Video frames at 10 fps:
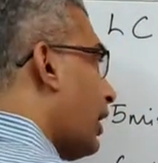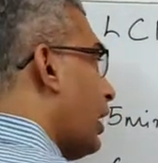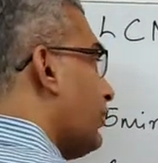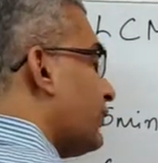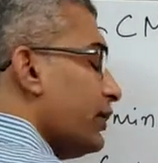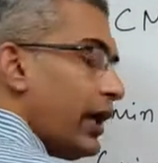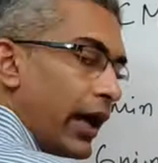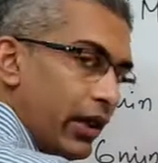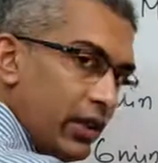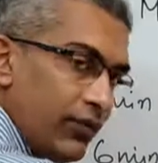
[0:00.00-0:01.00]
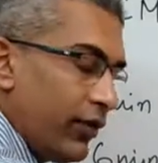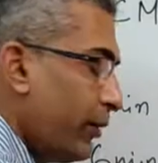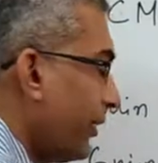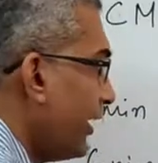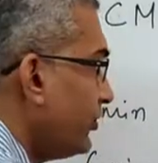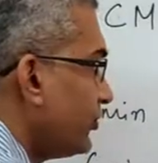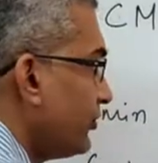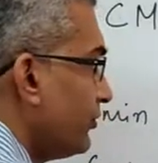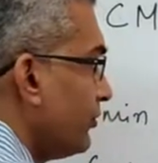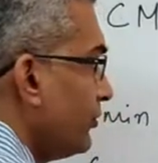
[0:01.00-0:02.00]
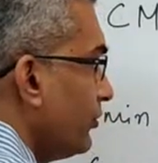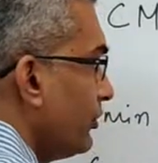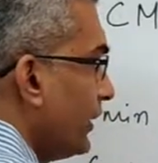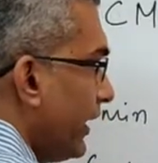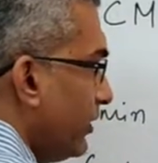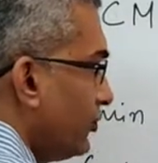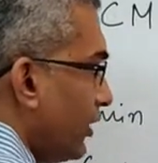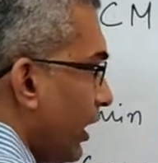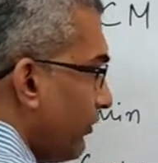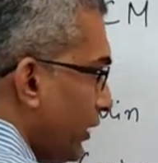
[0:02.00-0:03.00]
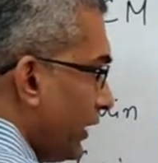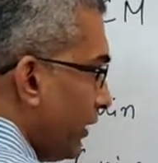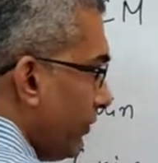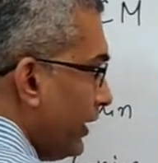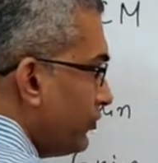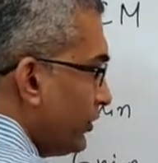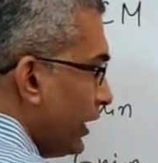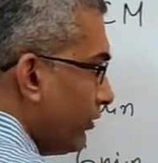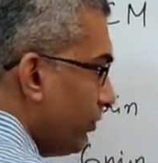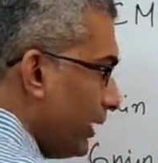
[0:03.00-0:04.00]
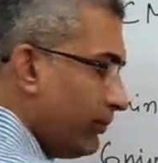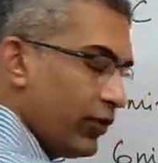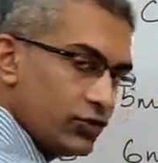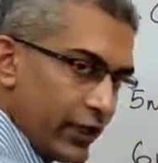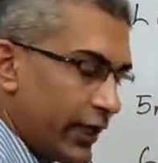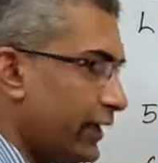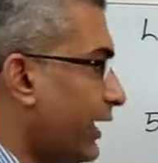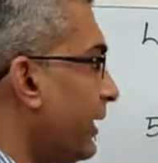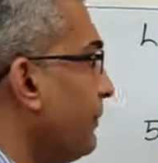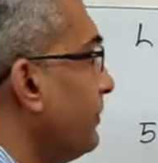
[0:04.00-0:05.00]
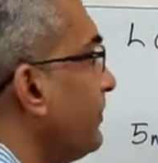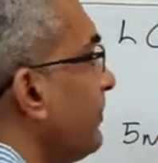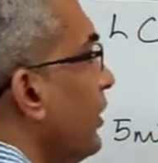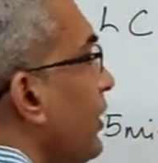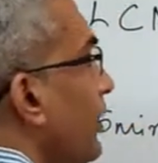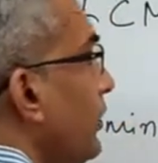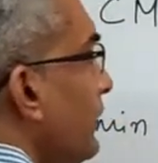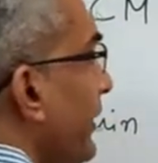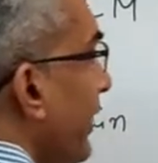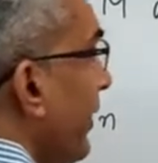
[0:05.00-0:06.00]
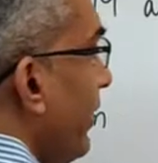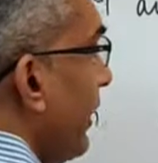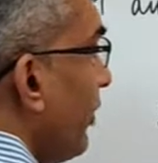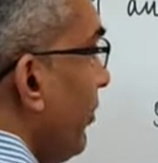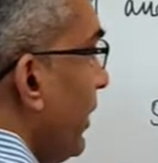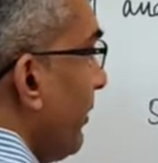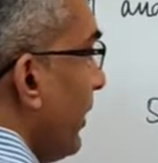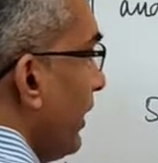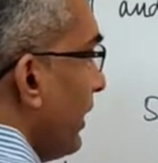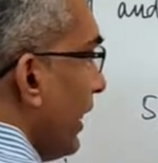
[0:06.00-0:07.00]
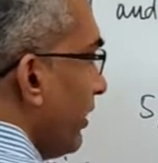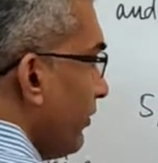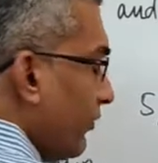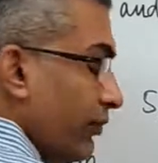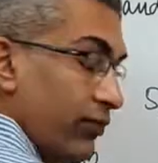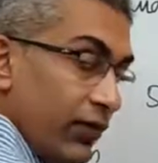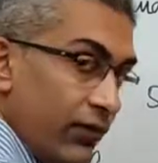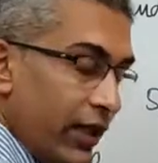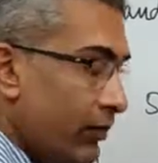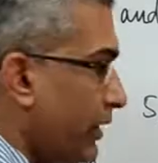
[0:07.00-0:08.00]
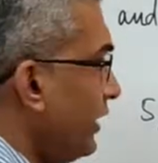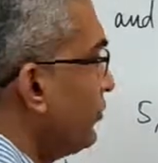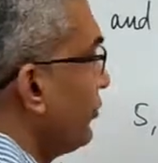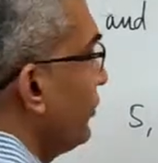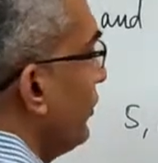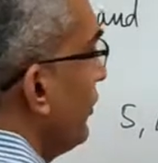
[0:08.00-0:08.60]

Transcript: After another 5 minutes, that is after 10 minutes, it will beep for the second time. Then it will beep at 15 minutes.